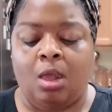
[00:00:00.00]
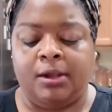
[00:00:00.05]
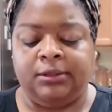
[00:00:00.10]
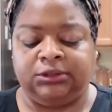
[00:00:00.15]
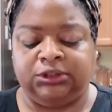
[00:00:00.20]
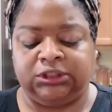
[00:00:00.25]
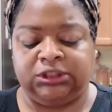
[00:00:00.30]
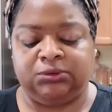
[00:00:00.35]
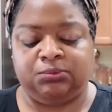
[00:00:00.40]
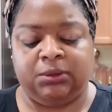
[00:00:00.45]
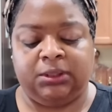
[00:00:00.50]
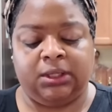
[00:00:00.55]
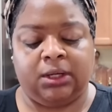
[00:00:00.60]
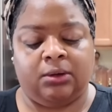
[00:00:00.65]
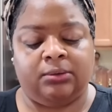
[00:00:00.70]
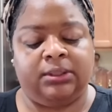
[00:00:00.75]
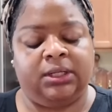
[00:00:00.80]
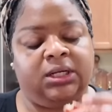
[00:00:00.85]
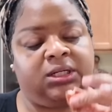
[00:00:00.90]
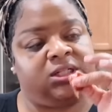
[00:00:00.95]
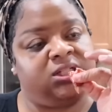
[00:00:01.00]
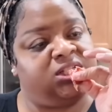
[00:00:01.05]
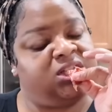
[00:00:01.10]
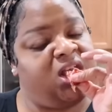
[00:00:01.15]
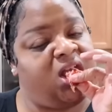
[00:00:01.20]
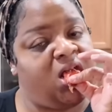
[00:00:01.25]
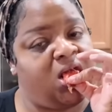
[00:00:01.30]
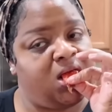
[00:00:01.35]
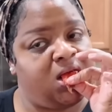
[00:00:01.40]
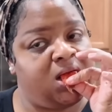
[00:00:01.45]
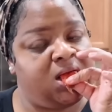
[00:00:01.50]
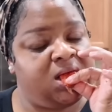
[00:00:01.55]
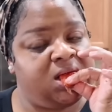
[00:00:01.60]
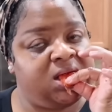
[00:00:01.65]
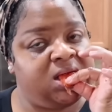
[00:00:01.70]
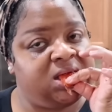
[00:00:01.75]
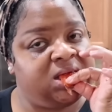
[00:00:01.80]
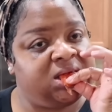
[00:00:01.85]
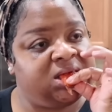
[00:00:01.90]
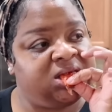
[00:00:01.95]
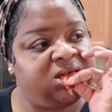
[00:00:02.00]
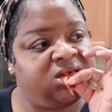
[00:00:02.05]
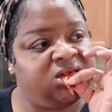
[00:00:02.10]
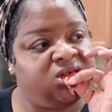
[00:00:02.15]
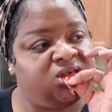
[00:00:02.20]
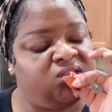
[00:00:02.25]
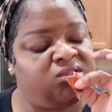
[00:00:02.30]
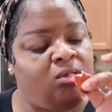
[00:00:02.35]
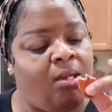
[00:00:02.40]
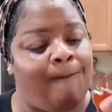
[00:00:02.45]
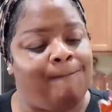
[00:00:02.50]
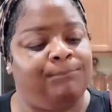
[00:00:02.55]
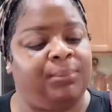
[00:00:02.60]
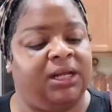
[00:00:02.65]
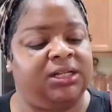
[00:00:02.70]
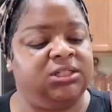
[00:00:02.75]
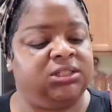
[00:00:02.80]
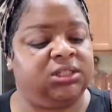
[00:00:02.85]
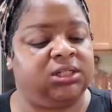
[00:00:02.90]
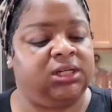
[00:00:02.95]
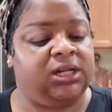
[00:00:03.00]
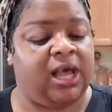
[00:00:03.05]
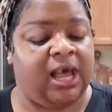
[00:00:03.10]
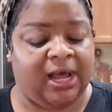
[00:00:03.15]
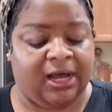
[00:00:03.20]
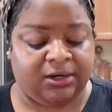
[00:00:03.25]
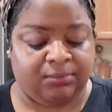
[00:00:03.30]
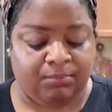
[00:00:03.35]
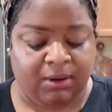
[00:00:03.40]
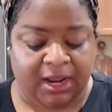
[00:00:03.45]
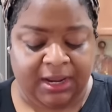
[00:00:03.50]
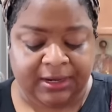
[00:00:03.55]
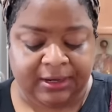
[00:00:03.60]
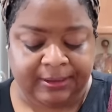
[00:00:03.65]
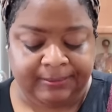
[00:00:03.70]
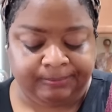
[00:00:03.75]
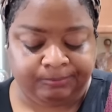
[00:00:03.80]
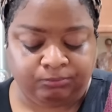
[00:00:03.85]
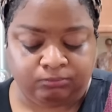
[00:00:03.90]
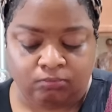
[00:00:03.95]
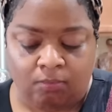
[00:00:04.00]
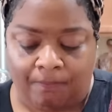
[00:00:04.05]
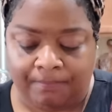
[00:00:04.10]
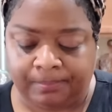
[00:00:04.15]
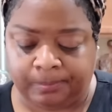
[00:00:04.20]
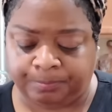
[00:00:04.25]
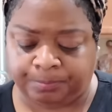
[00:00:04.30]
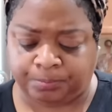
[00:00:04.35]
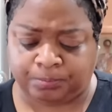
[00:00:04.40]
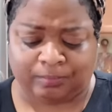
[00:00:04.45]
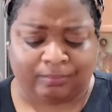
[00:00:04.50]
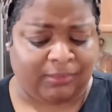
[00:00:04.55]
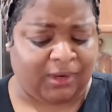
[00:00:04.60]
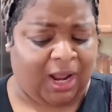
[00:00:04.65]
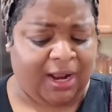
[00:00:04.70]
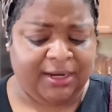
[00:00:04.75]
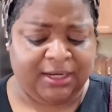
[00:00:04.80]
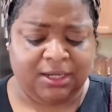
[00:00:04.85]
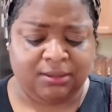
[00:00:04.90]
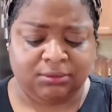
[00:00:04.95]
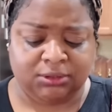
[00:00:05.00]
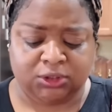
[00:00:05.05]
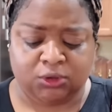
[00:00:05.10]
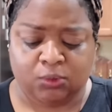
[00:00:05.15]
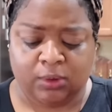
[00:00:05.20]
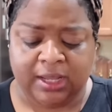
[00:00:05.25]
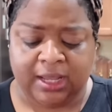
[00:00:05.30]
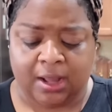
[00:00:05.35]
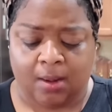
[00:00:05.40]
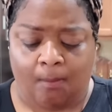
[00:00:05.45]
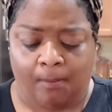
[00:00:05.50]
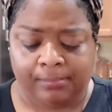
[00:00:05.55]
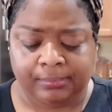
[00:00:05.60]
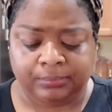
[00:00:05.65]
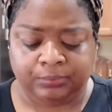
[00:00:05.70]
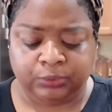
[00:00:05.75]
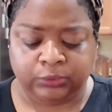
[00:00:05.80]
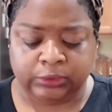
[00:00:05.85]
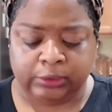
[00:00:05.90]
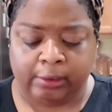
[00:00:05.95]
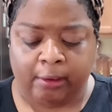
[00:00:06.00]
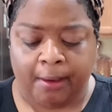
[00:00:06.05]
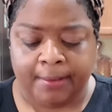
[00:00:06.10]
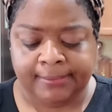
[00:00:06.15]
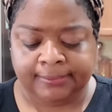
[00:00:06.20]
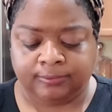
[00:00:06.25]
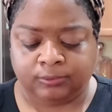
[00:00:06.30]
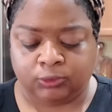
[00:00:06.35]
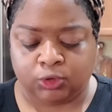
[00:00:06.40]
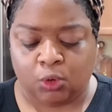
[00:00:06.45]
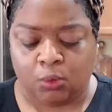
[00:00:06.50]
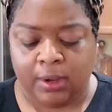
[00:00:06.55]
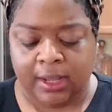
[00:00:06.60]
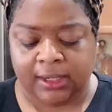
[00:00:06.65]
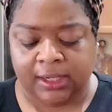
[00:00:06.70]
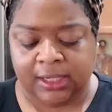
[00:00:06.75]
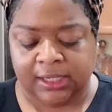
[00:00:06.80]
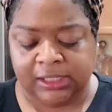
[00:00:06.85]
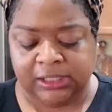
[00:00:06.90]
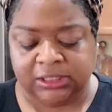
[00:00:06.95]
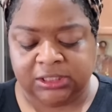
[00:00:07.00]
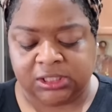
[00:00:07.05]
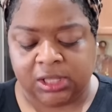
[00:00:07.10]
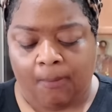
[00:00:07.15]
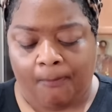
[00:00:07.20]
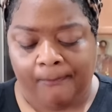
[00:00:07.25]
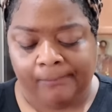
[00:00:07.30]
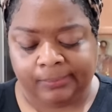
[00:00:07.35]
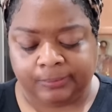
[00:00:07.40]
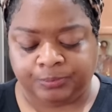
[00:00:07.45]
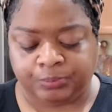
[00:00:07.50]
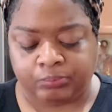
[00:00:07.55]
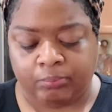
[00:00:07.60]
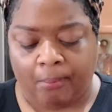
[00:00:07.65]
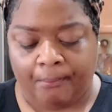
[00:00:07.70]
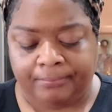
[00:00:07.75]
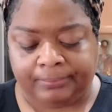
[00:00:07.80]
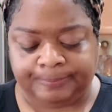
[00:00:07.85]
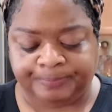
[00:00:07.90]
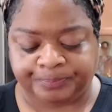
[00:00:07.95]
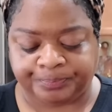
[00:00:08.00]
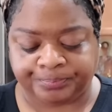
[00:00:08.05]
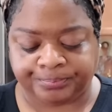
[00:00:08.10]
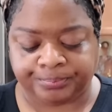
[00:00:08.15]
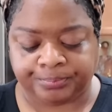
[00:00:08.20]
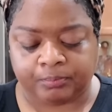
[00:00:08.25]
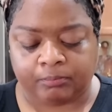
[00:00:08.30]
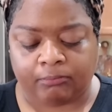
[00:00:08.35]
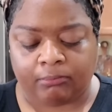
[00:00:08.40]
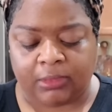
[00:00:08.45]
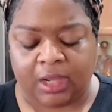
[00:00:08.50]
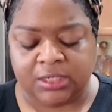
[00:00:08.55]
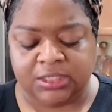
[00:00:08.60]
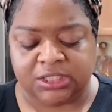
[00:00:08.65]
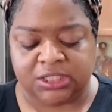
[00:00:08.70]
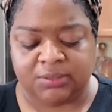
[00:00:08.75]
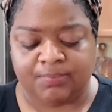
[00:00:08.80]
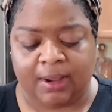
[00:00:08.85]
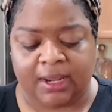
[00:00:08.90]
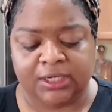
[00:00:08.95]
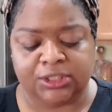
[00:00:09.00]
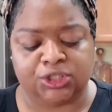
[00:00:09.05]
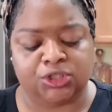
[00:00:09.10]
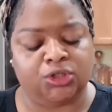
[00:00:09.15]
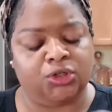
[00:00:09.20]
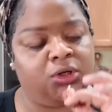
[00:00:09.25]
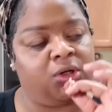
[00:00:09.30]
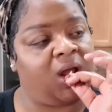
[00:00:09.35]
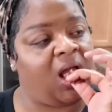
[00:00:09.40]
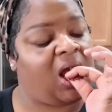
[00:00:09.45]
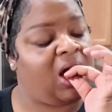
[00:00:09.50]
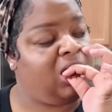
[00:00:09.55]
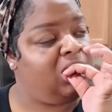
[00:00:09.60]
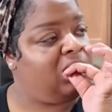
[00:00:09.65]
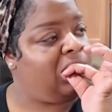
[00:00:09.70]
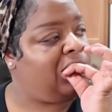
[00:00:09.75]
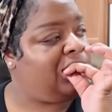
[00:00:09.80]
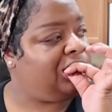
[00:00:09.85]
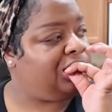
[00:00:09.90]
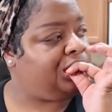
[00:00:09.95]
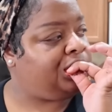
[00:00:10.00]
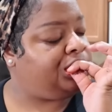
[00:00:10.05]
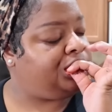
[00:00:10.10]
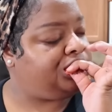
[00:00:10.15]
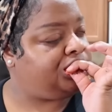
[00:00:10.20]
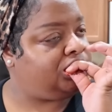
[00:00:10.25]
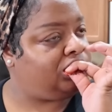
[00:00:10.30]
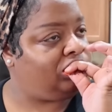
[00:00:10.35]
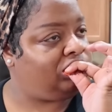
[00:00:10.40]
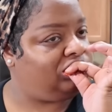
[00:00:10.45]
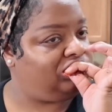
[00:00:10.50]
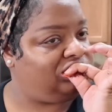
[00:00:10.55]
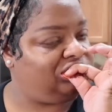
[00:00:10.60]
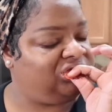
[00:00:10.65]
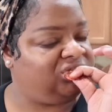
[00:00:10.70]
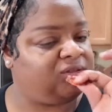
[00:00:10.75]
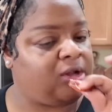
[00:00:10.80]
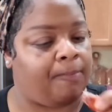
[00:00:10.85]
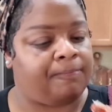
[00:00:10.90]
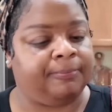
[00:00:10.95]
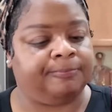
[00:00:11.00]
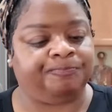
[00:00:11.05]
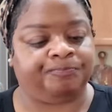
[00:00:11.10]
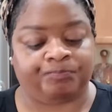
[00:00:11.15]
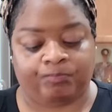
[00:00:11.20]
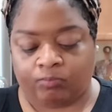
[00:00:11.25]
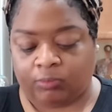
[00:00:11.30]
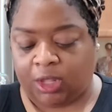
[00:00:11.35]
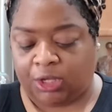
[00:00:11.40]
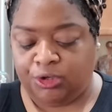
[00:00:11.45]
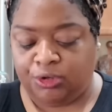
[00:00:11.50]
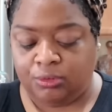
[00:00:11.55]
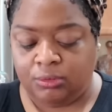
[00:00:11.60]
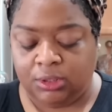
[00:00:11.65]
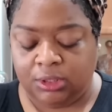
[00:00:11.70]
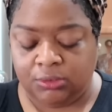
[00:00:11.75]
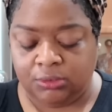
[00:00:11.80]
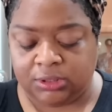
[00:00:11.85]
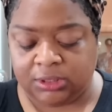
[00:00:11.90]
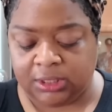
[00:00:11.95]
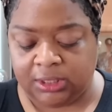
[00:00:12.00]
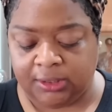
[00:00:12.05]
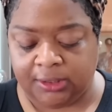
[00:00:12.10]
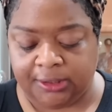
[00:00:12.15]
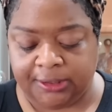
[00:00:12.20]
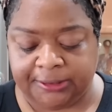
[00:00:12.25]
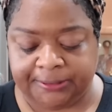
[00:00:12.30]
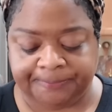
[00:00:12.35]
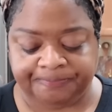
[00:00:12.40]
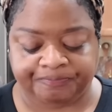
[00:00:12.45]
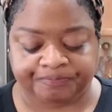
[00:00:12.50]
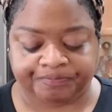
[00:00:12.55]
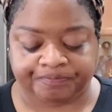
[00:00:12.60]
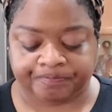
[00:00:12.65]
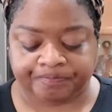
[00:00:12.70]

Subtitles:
just went on there to see basically how to make it. And it was quick. Quick and easy. Just make sure you loosen up